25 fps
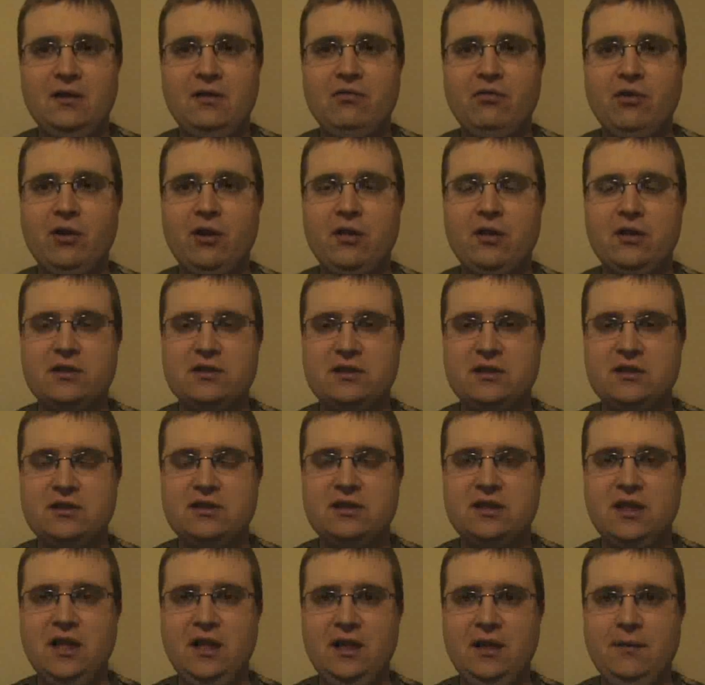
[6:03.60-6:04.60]
with the
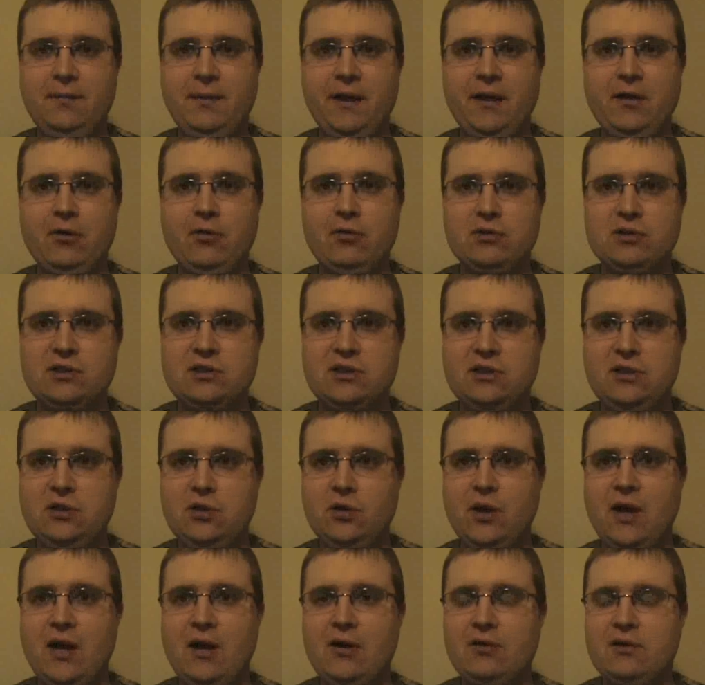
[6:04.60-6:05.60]
Cincinnati Bengals. He
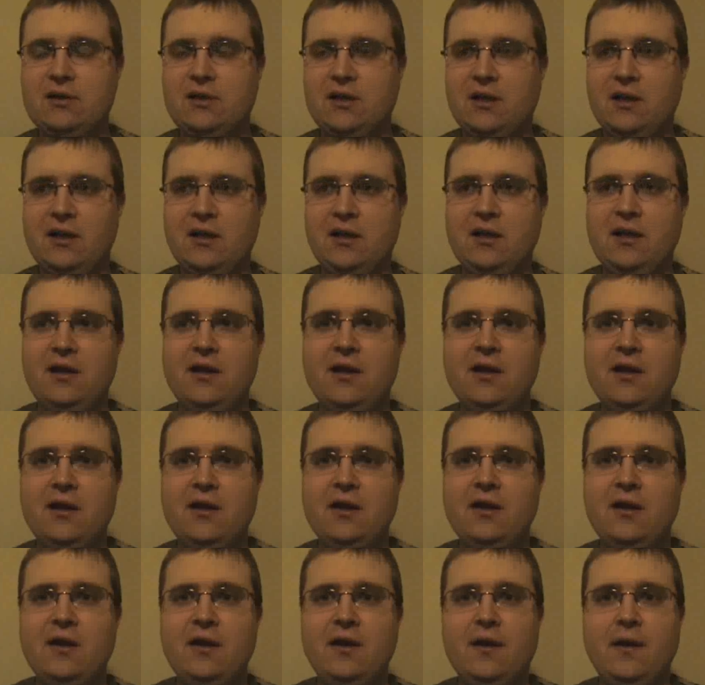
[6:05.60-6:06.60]
knew how to
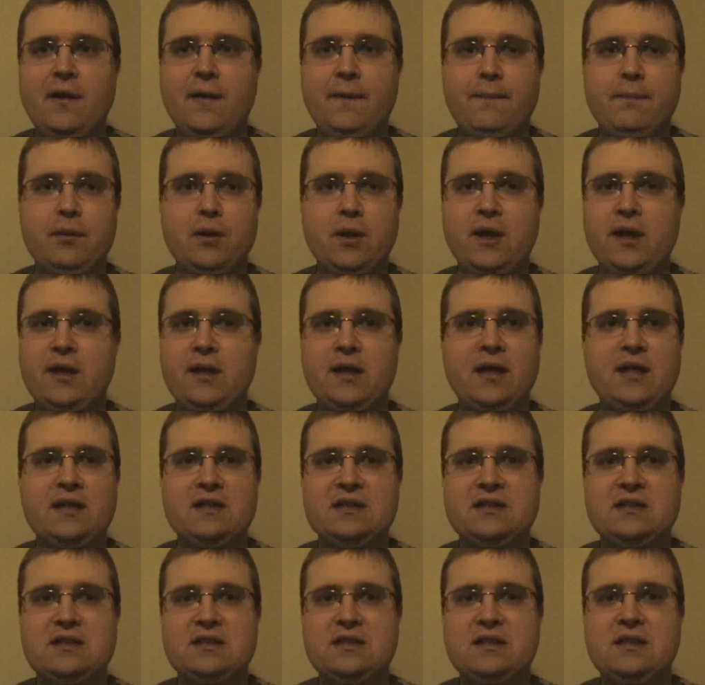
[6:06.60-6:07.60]
play
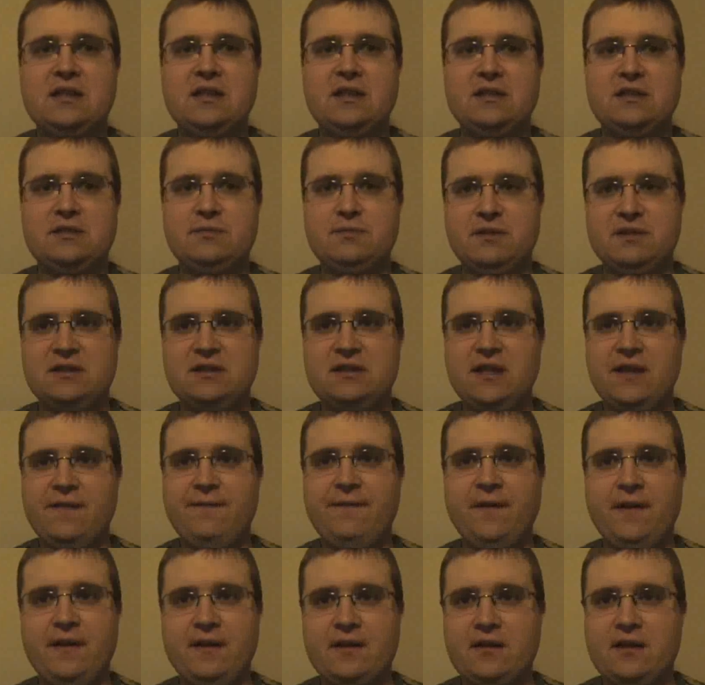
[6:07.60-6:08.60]
against
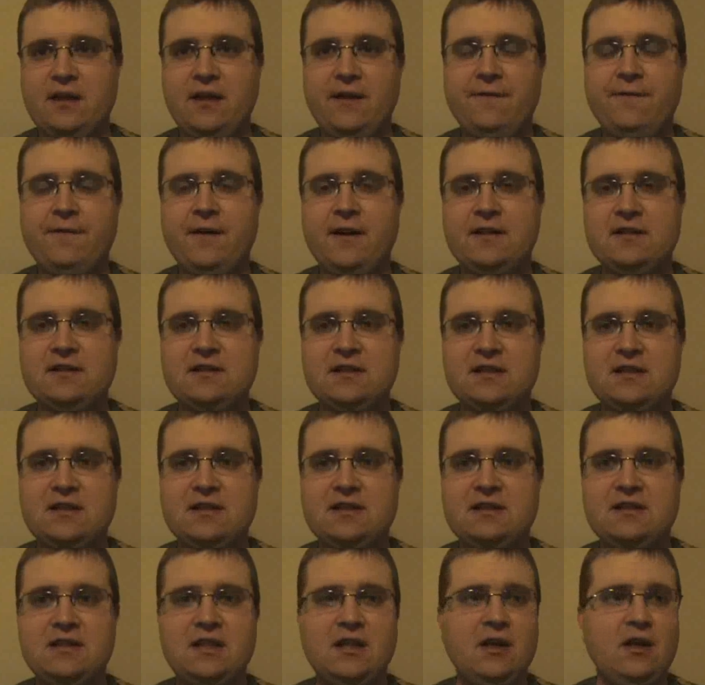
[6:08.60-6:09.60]
specific
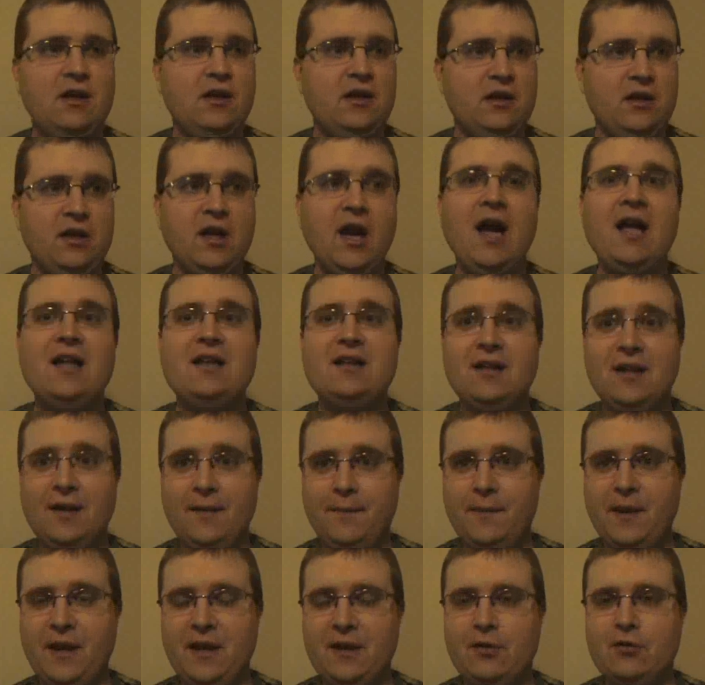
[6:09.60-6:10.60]
defenses. Got the
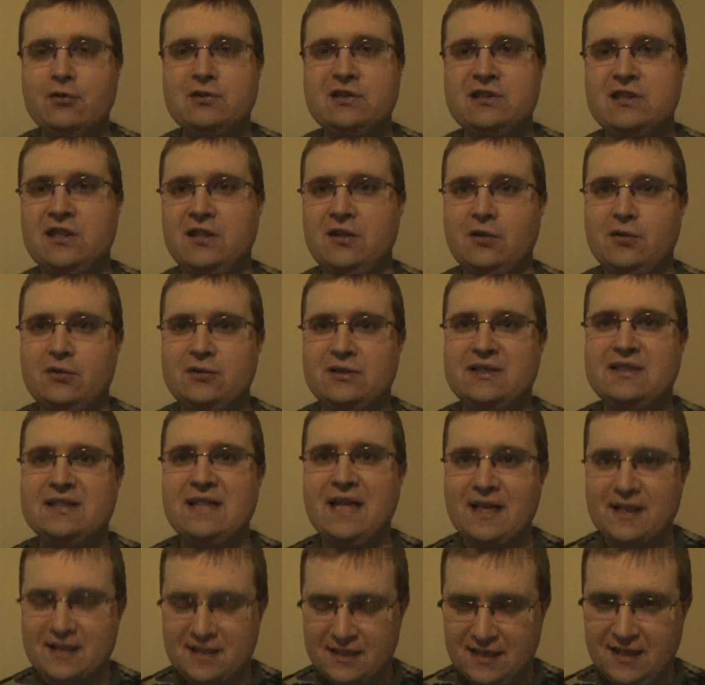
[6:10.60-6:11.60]
Bengals to their
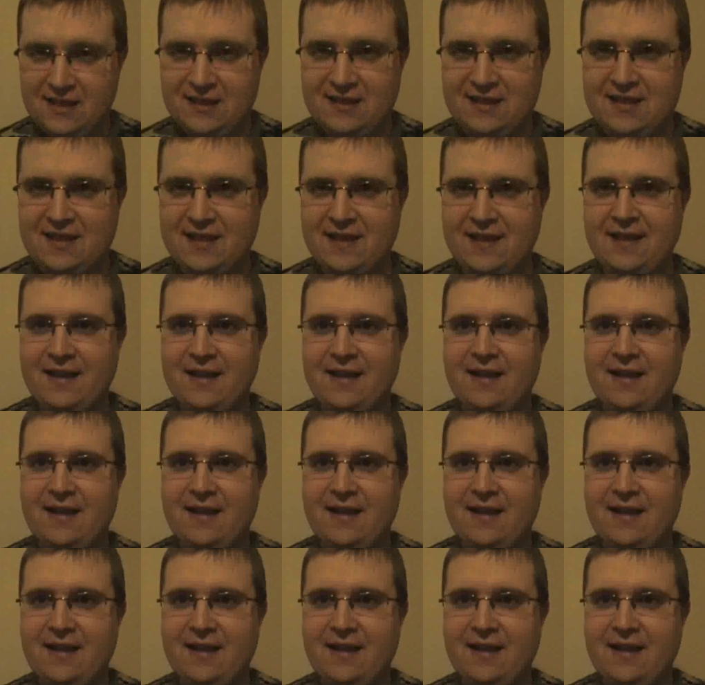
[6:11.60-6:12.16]
second